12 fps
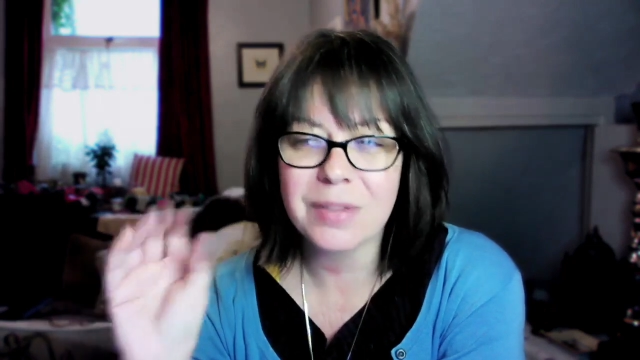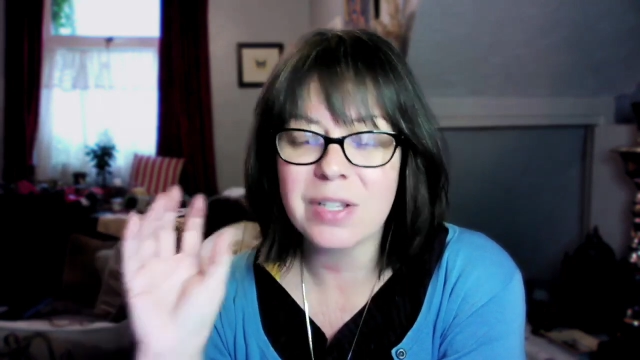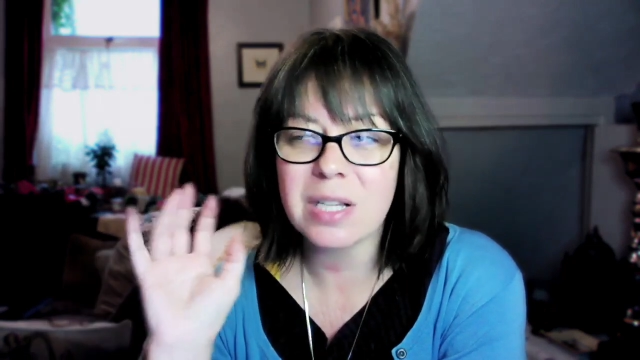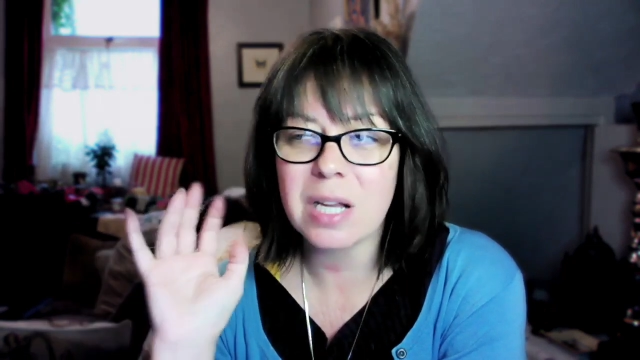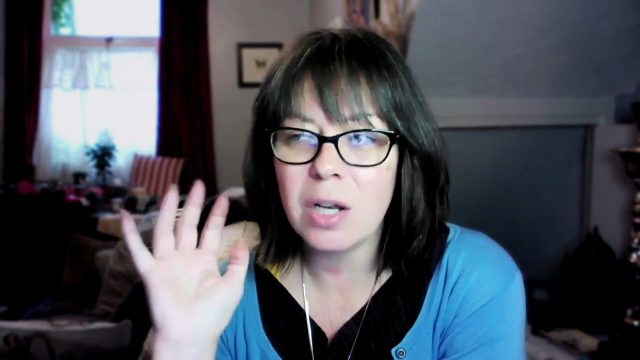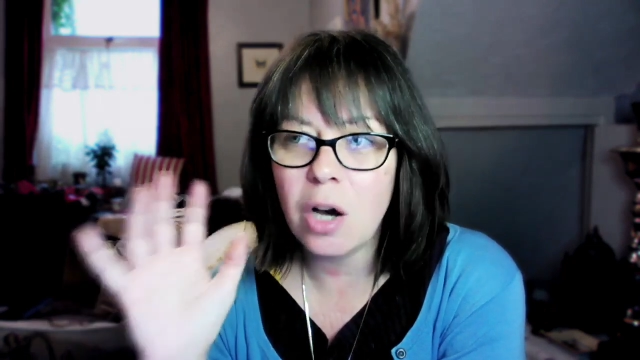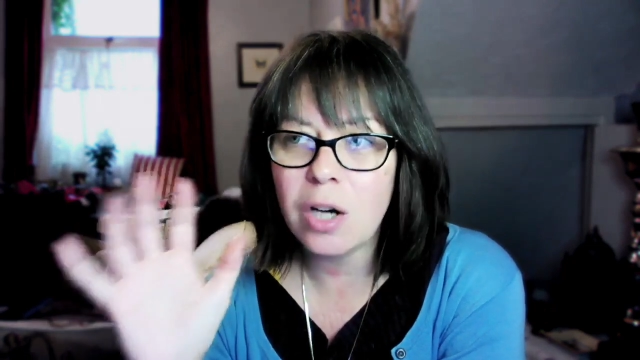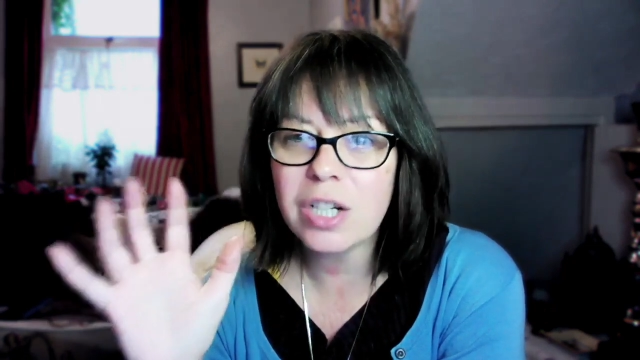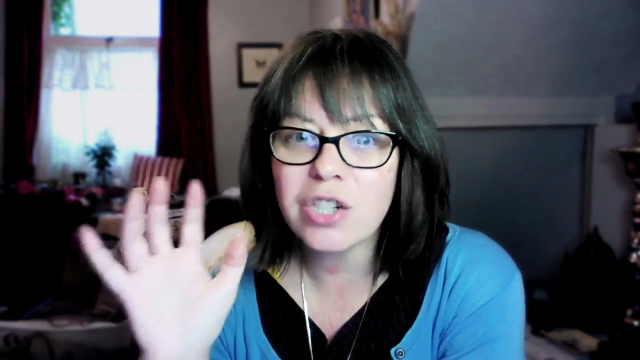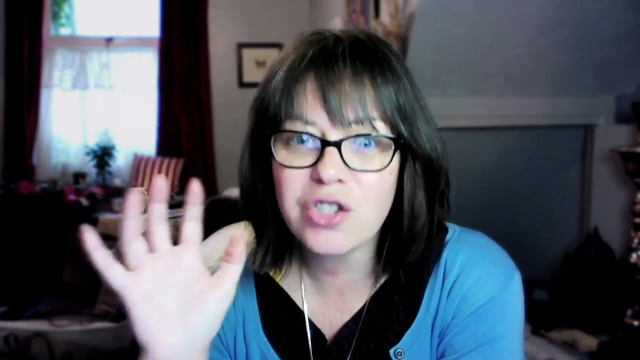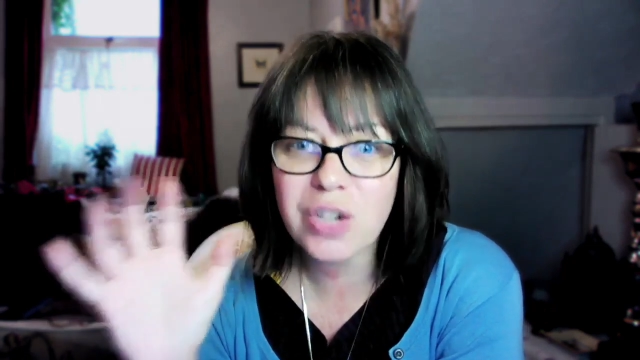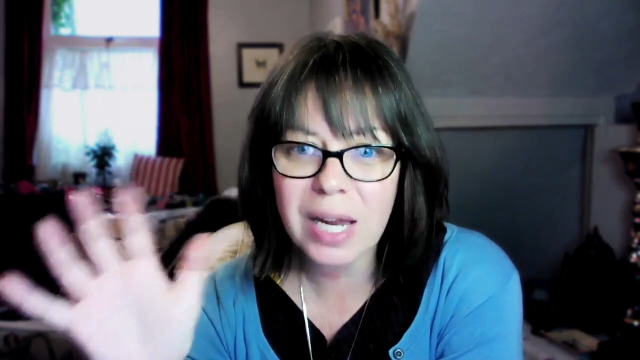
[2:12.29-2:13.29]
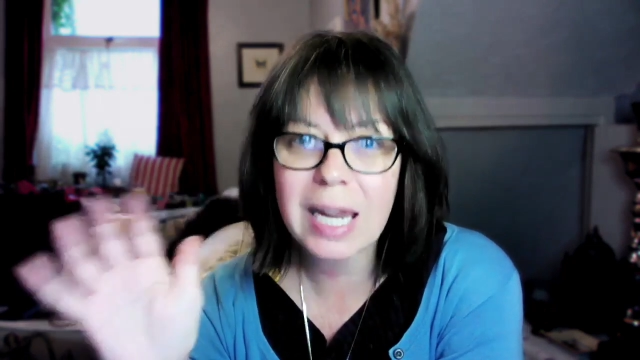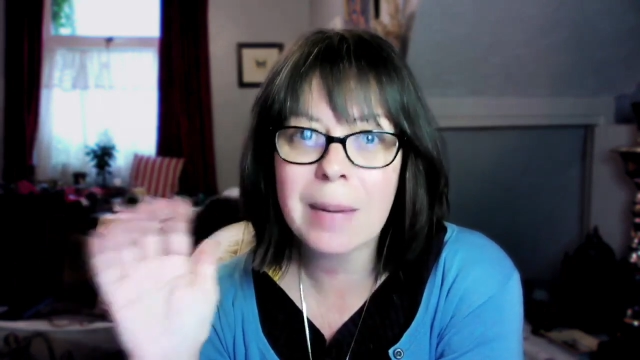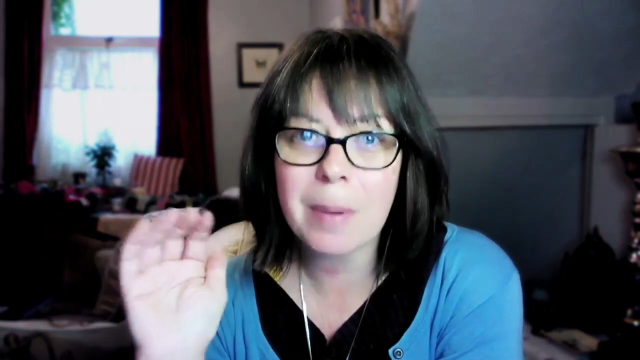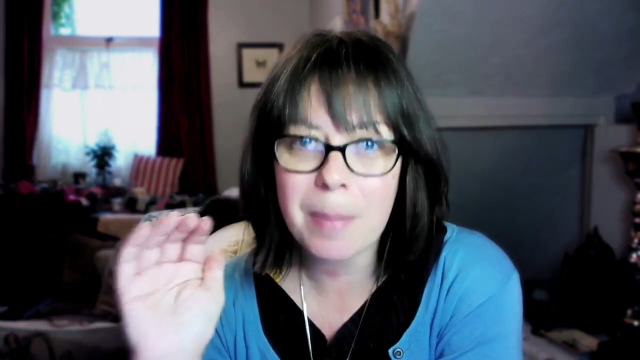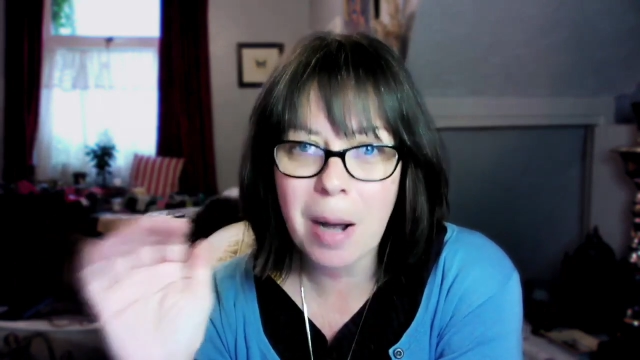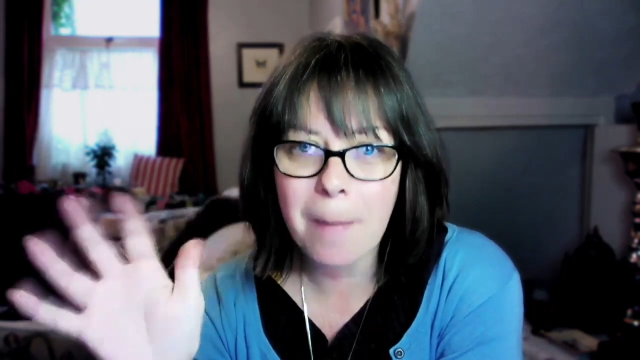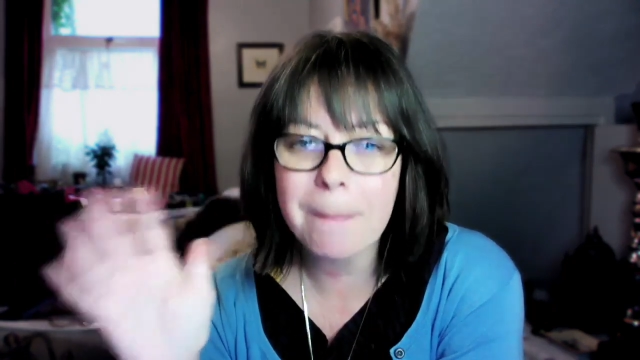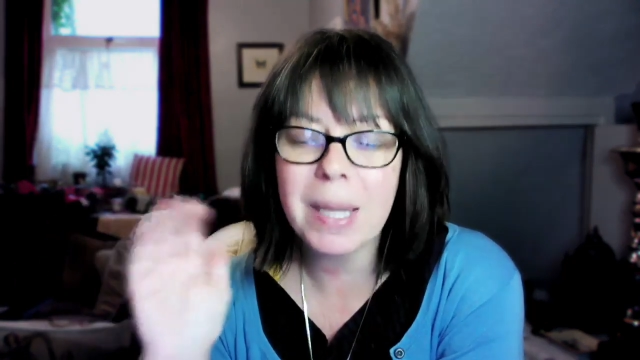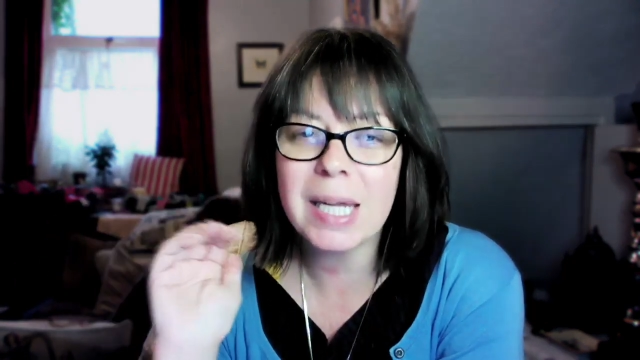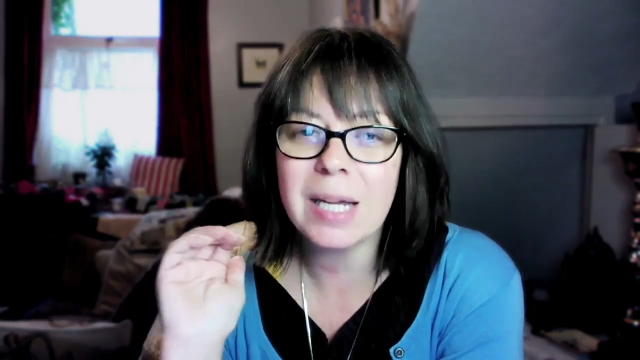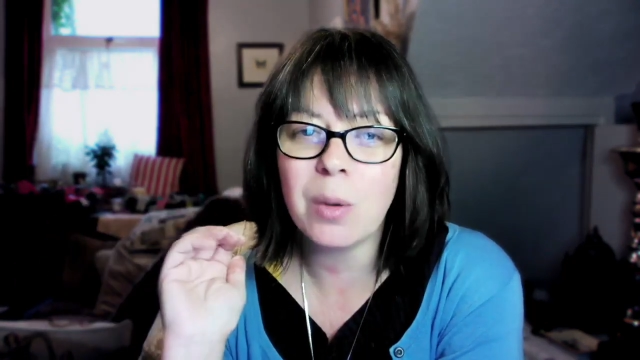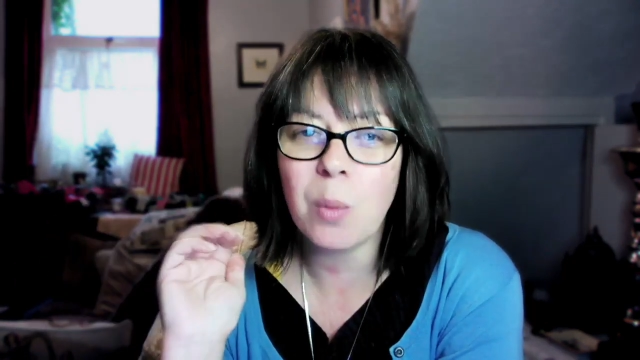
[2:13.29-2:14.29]
There's a lot of shame about
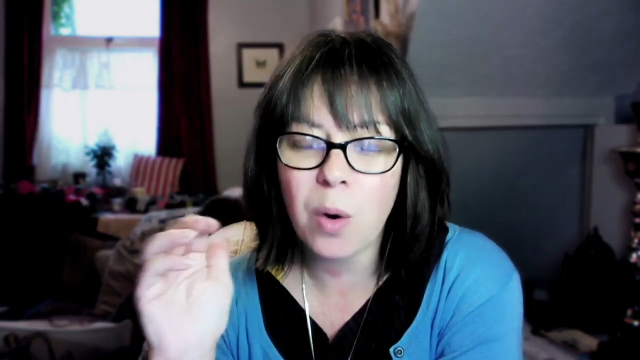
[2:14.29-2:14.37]
being